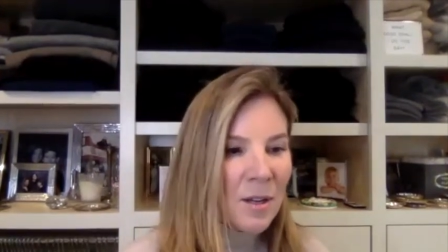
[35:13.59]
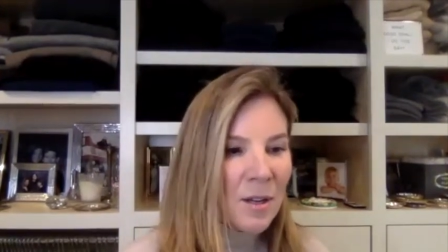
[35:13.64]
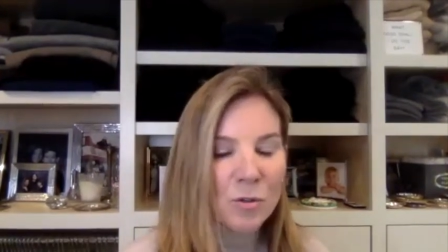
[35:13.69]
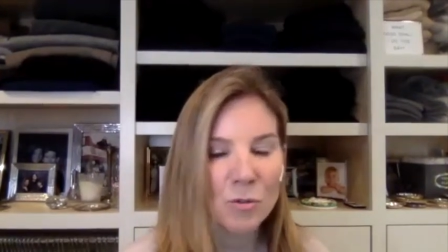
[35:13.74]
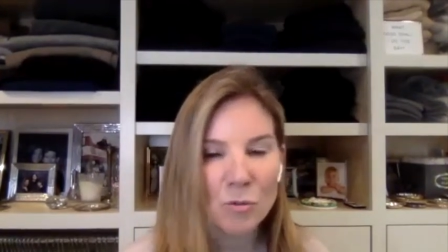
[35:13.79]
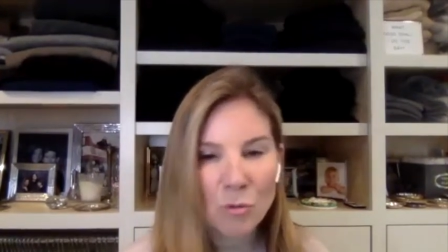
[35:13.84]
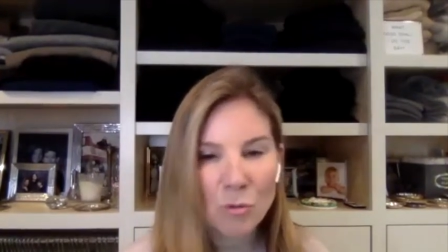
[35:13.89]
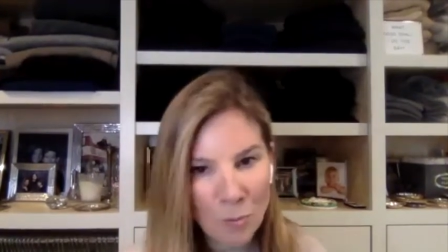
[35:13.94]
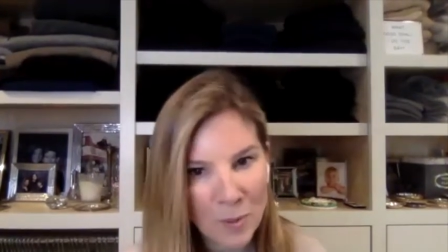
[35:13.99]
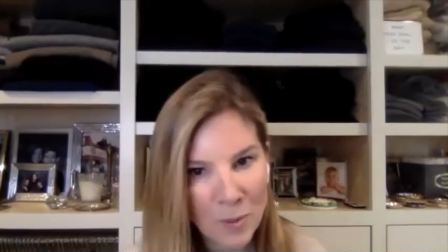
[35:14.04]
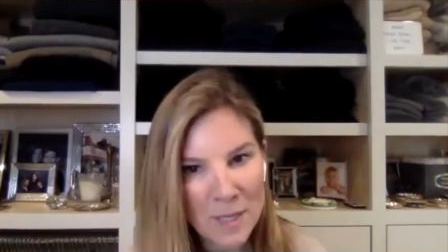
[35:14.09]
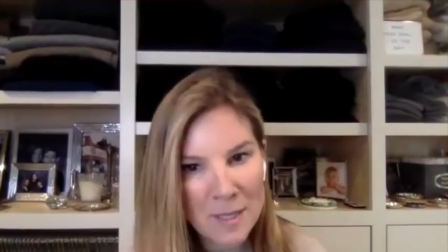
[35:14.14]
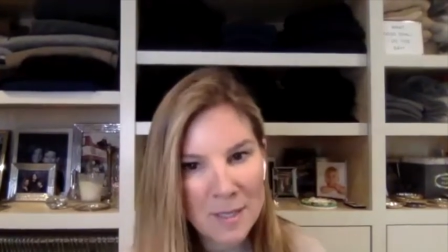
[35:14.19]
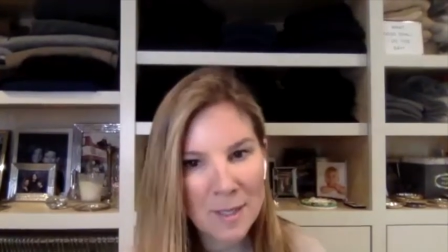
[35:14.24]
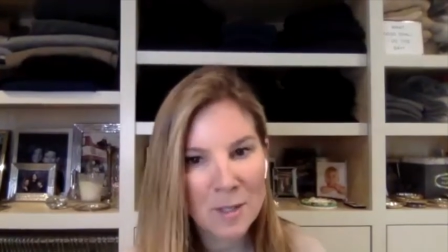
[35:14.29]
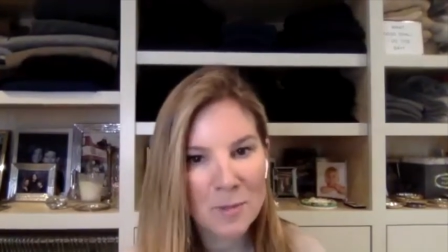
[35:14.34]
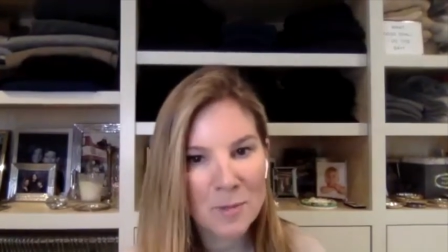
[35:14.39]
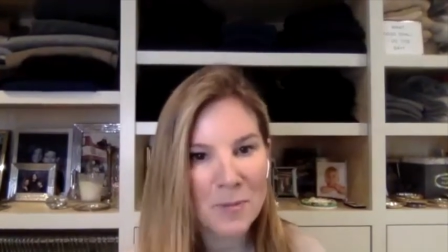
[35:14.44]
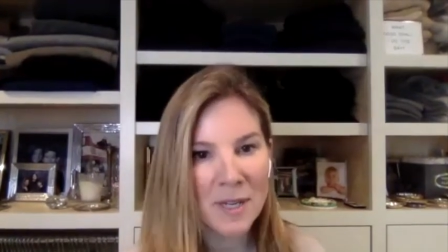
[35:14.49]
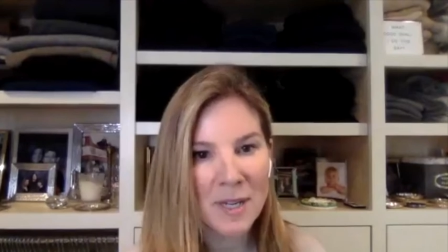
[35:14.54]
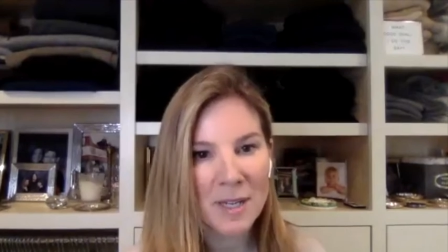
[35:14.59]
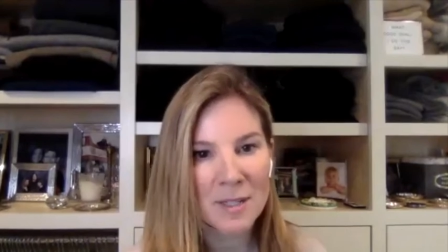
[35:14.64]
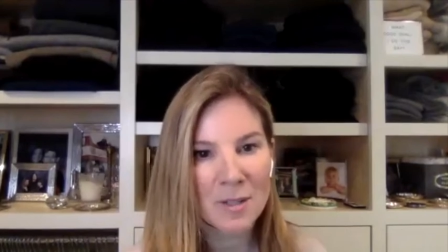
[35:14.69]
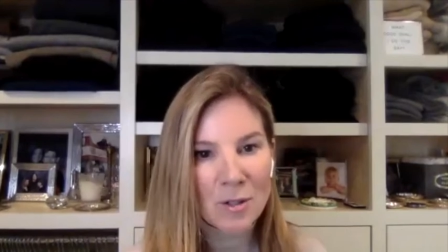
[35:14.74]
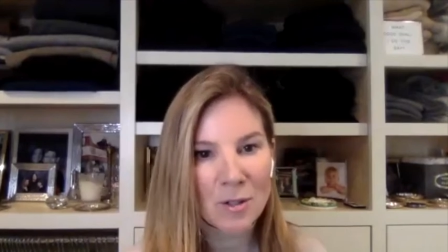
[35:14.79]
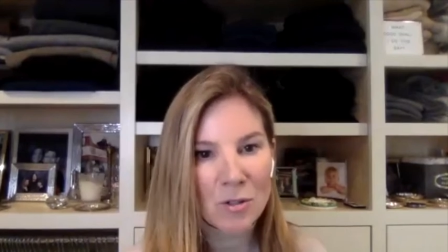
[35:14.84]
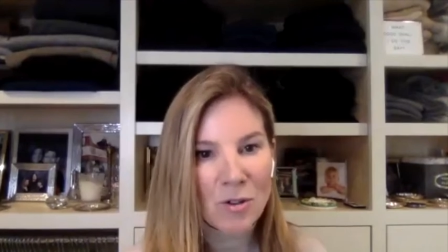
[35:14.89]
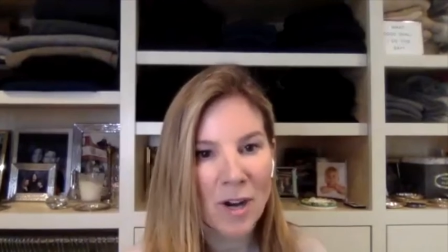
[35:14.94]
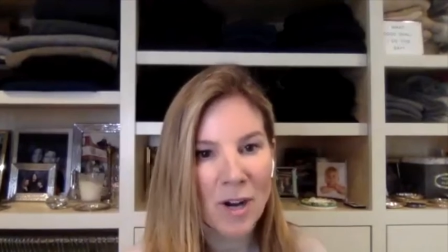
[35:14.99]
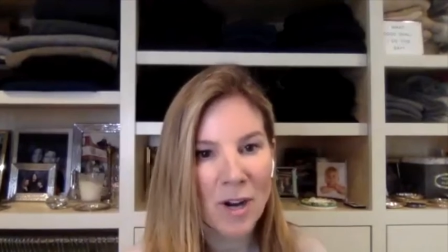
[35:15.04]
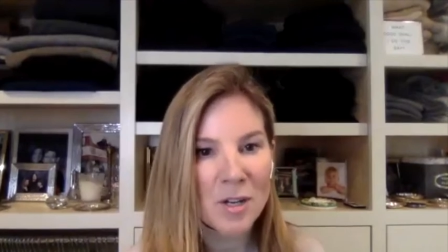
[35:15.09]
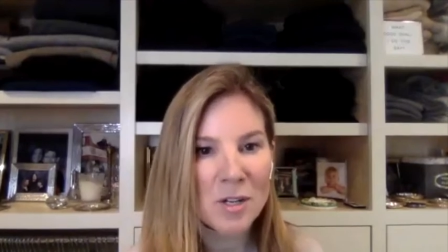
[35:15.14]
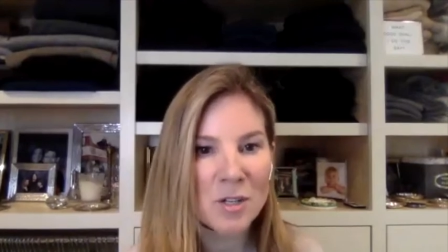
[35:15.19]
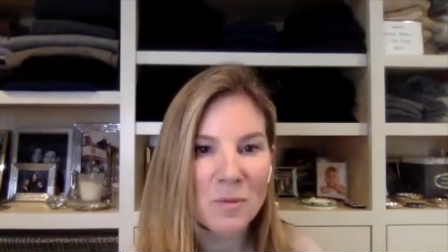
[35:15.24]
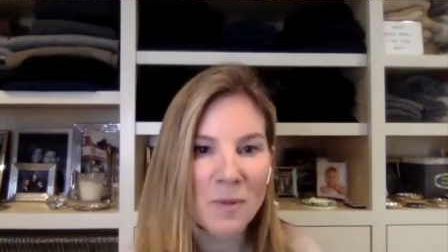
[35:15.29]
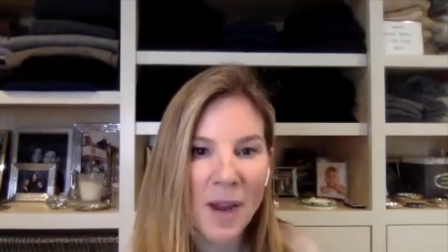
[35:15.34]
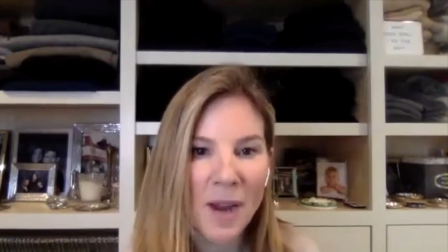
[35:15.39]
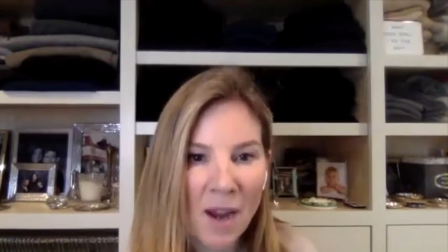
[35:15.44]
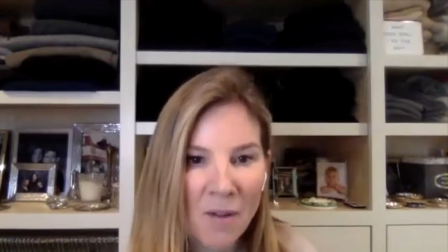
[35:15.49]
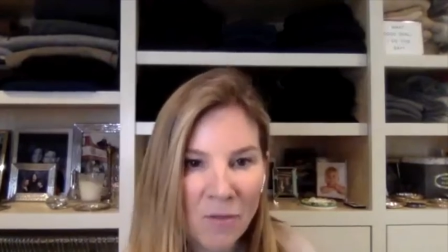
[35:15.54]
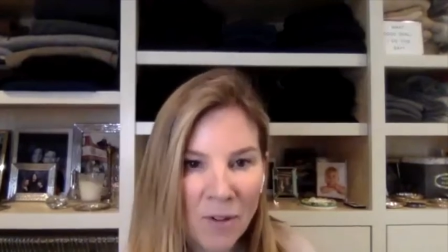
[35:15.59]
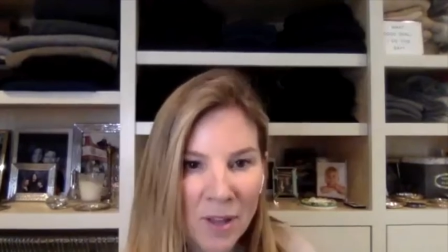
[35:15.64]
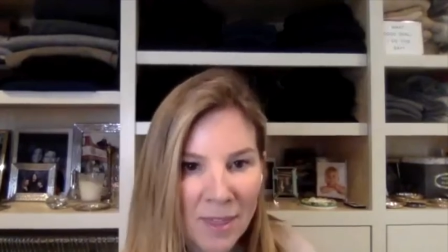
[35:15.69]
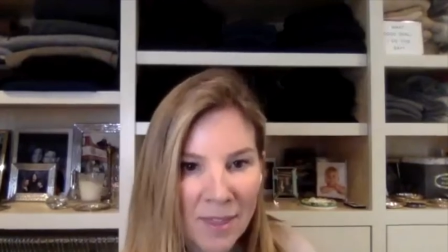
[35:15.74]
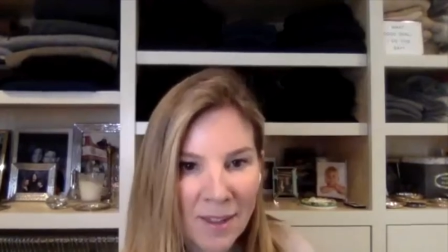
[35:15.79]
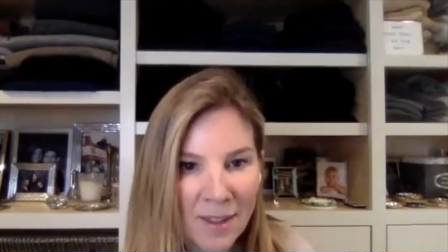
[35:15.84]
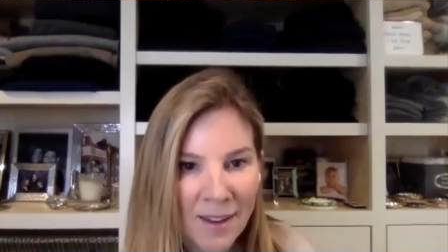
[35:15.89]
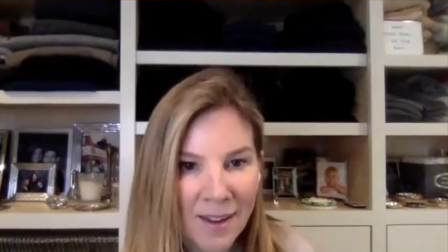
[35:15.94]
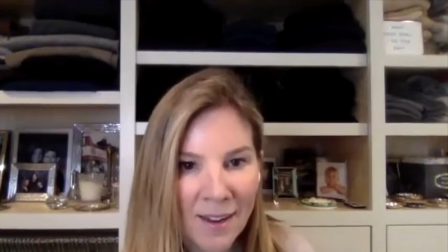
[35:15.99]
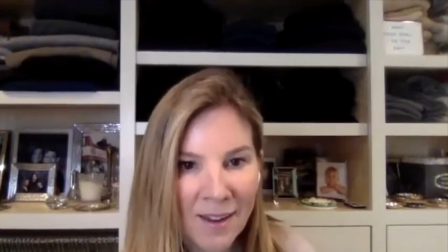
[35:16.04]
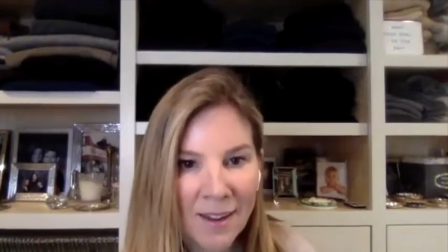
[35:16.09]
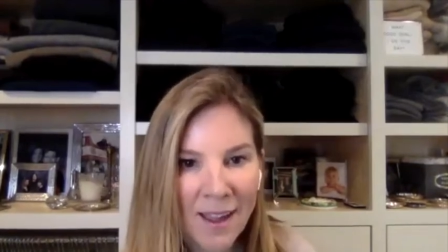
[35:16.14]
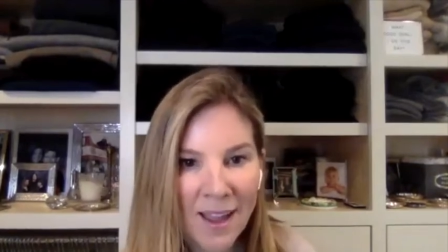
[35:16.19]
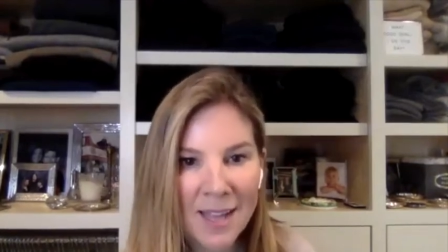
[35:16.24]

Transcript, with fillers: control pieces because they're trying to do everything,